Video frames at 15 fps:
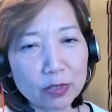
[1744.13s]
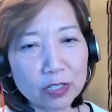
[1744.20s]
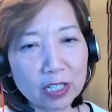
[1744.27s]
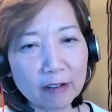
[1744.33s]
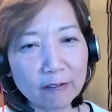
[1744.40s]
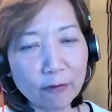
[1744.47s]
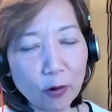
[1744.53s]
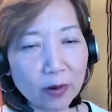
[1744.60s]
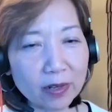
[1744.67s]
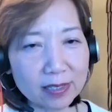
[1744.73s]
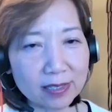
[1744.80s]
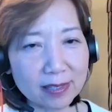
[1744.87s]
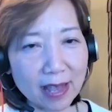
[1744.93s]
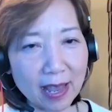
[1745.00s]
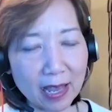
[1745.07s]
she
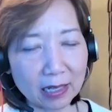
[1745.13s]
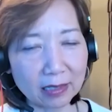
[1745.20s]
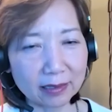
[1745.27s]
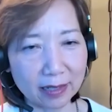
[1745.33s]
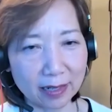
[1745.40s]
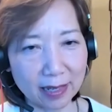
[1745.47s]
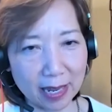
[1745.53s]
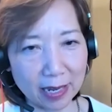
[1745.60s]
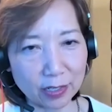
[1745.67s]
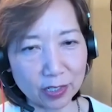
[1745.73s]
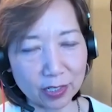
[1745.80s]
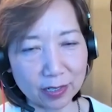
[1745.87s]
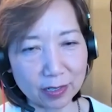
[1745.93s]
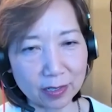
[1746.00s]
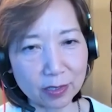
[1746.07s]
forced the head of
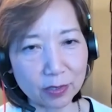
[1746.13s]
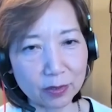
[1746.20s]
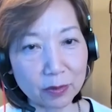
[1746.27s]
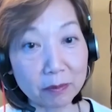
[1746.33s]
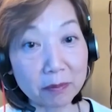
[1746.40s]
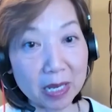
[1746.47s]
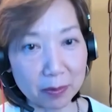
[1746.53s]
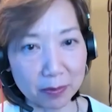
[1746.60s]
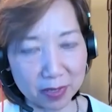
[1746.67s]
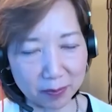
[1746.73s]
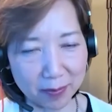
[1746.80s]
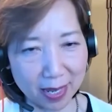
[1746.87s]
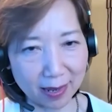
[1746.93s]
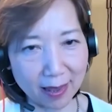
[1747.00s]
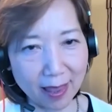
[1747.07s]
litigation to meet with
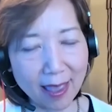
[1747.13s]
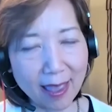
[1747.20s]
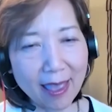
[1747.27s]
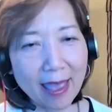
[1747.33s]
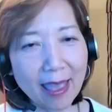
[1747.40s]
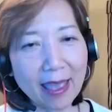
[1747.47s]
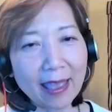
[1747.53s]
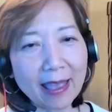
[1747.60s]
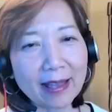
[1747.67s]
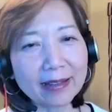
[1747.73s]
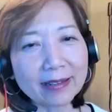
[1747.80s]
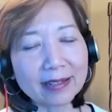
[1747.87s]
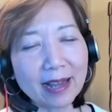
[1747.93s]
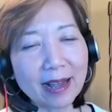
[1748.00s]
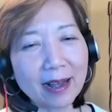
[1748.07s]
me.
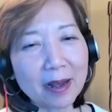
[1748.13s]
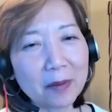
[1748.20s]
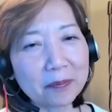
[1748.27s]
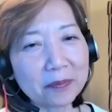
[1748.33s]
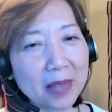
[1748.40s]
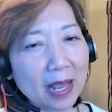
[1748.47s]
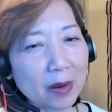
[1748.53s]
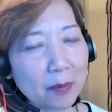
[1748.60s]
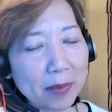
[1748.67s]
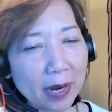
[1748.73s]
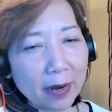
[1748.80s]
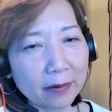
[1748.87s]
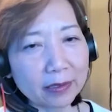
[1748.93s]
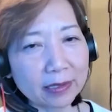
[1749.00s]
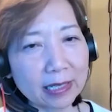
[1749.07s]
And
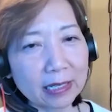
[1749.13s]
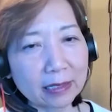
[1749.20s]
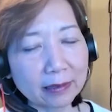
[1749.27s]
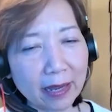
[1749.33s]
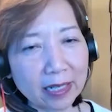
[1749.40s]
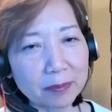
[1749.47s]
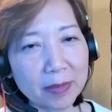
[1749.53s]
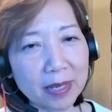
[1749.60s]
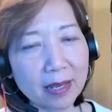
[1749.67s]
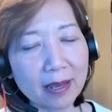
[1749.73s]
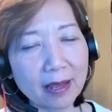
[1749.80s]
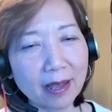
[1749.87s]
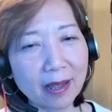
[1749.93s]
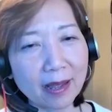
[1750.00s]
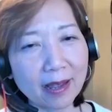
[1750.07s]
apparently he liked
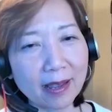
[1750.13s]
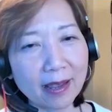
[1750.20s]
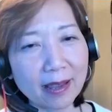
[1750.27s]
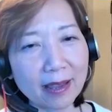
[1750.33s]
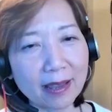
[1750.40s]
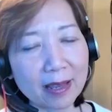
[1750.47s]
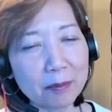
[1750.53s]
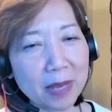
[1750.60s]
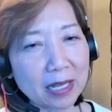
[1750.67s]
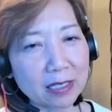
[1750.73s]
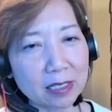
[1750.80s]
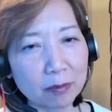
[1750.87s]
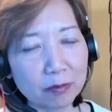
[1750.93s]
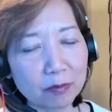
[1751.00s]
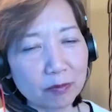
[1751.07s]
me. He
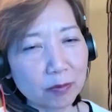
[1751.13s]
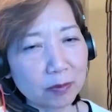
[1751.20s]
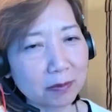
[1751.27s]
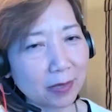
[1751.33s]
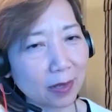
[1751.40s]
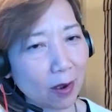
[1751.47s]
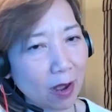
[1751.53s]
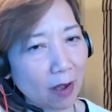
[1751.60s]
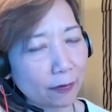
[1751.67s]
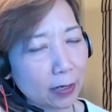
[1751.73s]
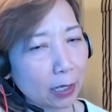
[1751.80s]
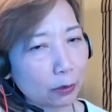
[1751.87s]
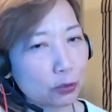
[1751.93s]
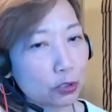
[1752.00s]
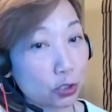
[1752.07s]
made some
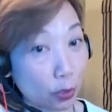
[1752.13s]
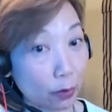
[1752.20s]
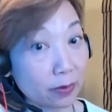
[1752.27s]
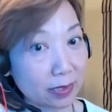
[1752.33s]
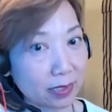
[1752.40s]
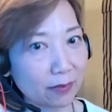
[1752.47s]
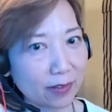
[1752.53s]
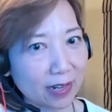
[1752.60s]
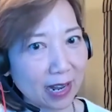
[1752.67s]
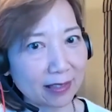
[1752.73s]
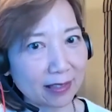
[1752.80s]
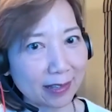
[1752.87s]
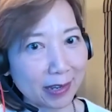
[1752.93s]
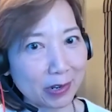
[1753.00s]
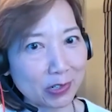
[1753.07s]
off-color jokes even
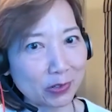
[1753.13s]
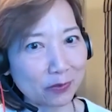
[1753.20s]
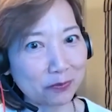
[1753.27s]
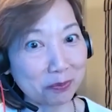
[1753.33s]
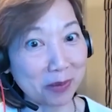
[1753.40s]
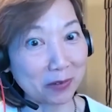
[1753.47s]
at my